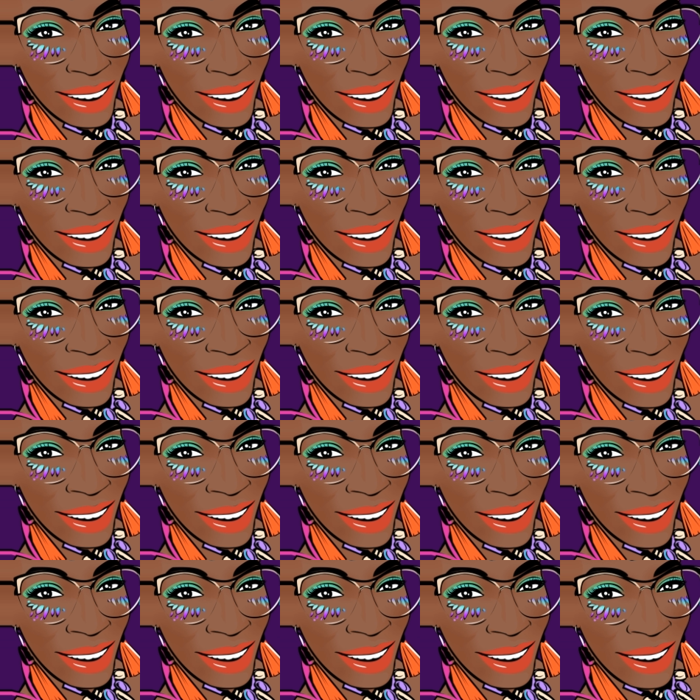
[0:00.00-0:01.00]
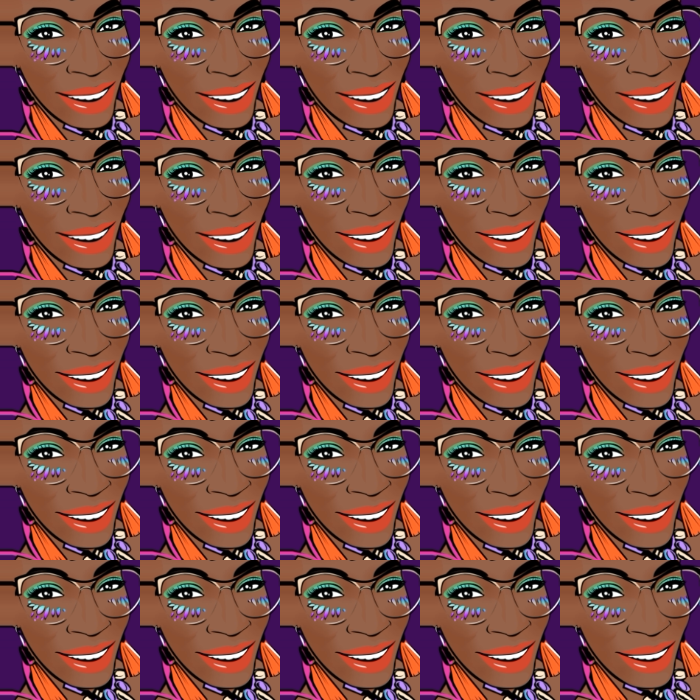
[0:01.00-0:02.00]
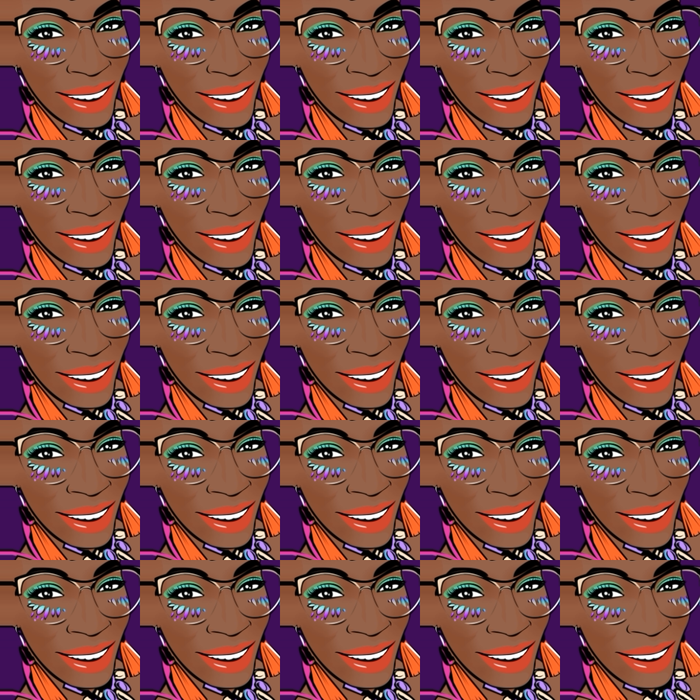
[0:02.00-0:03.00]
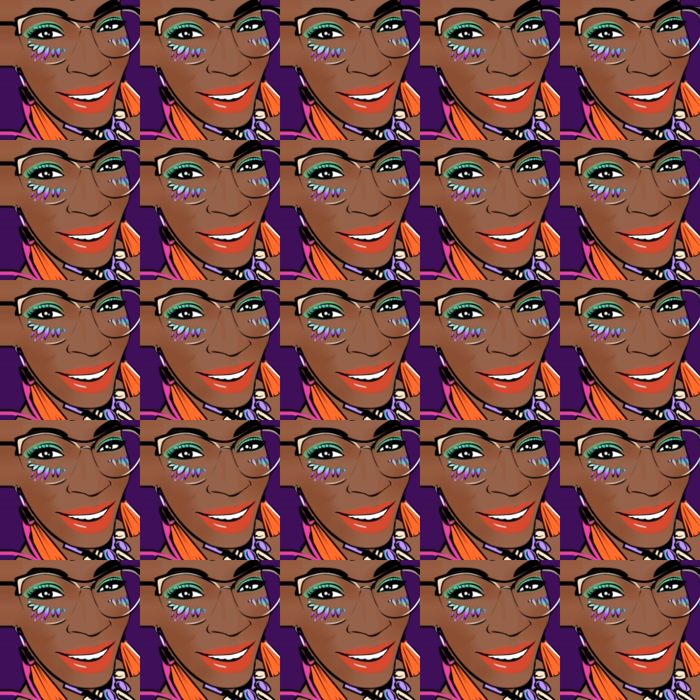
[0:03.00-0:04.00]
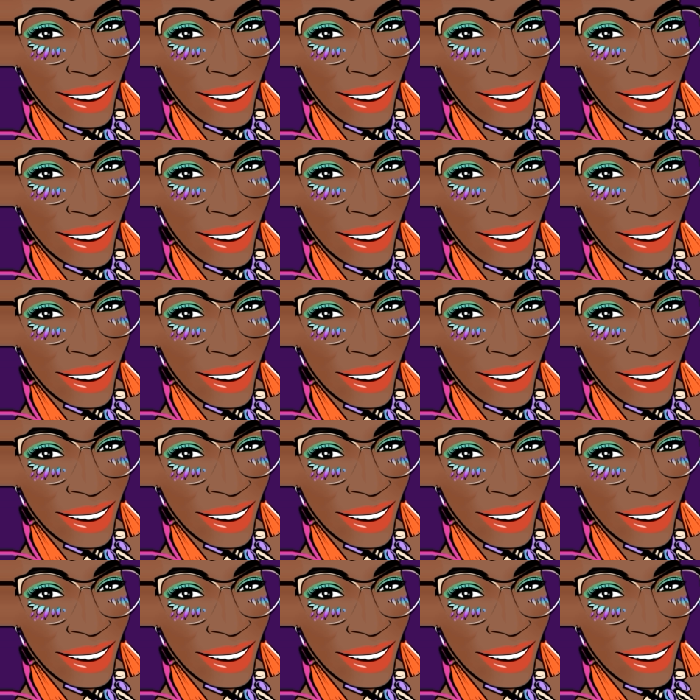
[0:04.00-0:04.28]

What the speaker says: This is a still picture; no speech is visible.